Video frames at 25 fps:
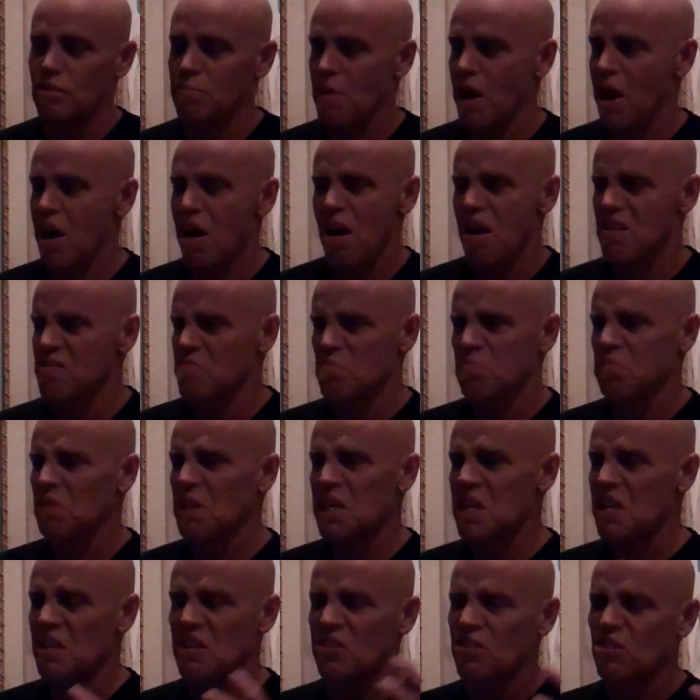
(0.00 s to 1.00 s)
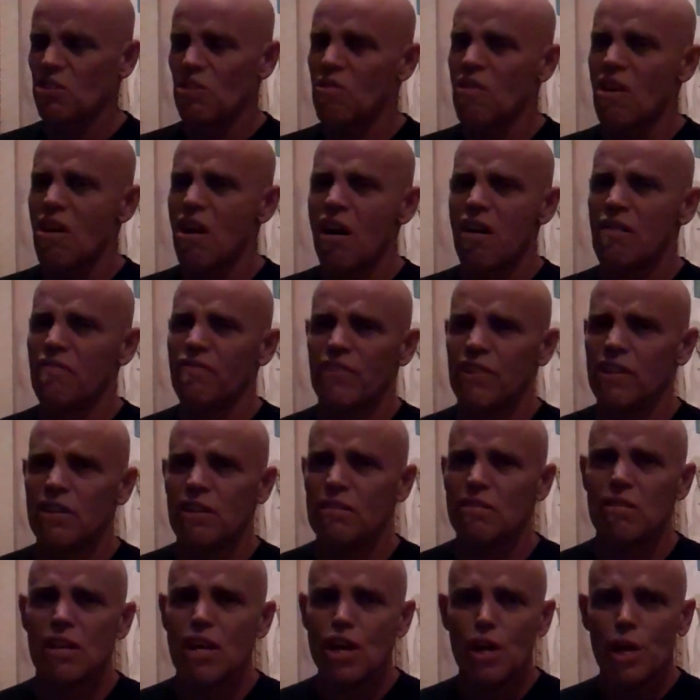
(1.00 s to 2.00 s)
my heart bleeds so hard for
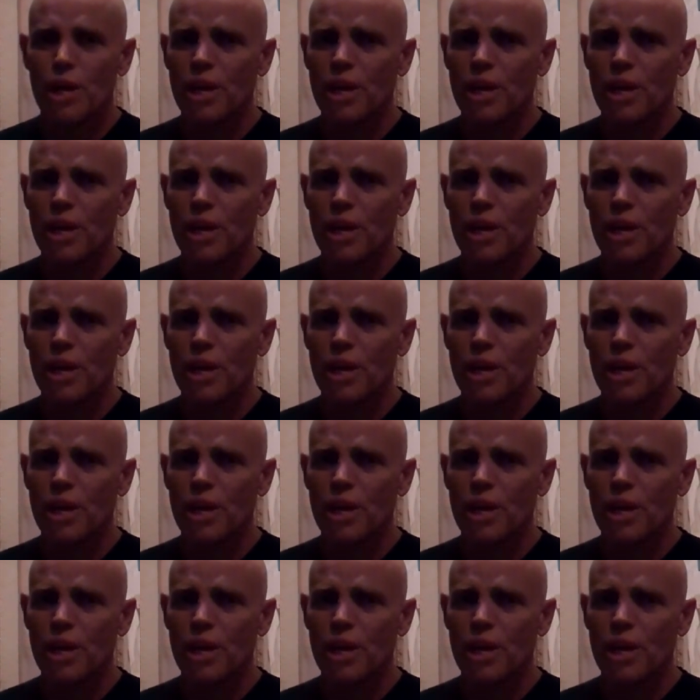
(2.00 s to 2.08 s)
you.